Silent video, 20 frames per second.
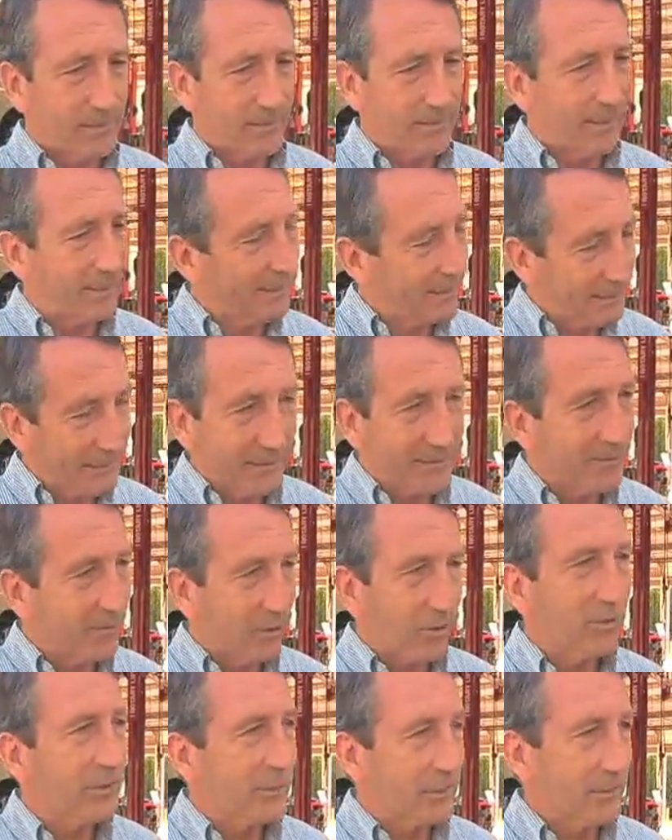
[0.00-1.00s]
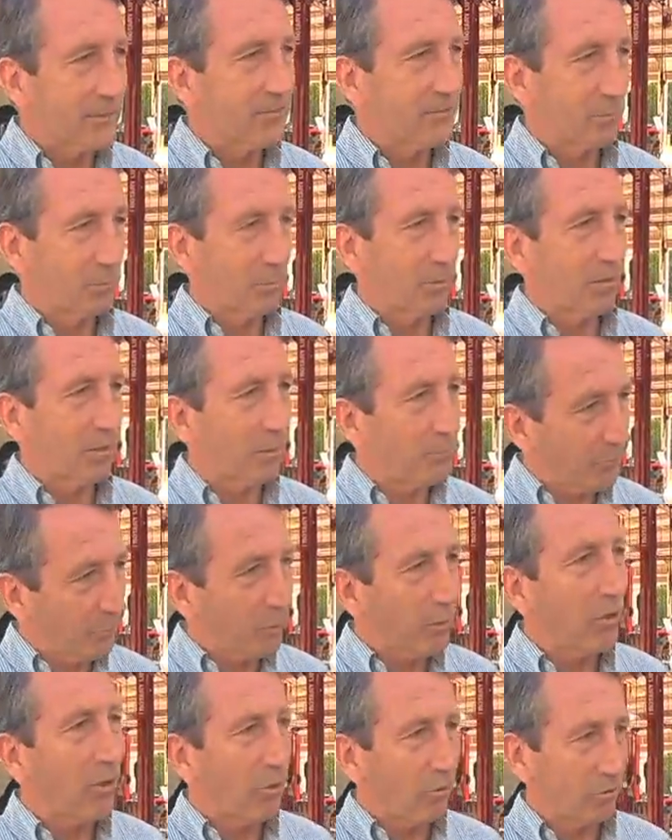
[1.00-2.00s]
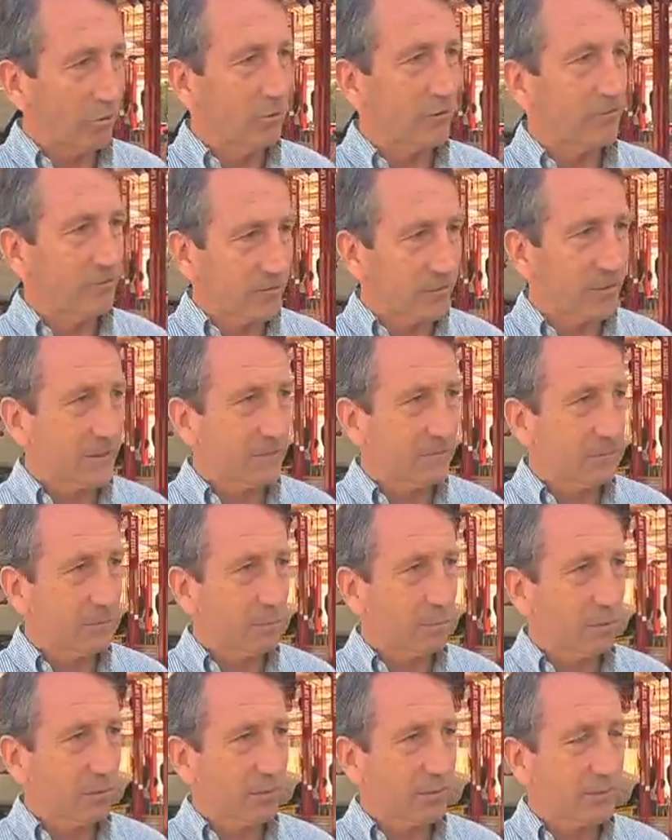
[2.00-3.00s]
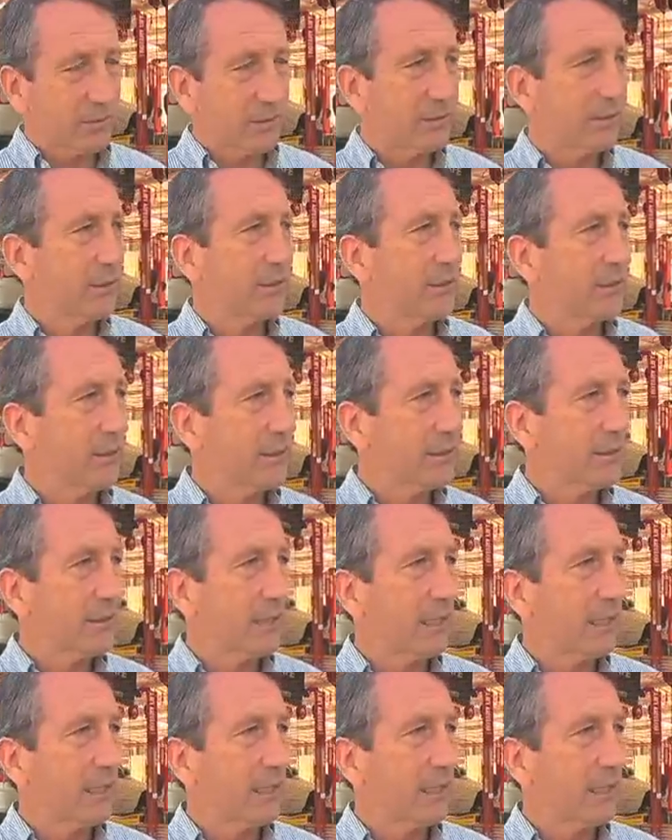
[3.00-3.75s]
again, there aren't silver bullets. I mean, we all look for silver bullets in this.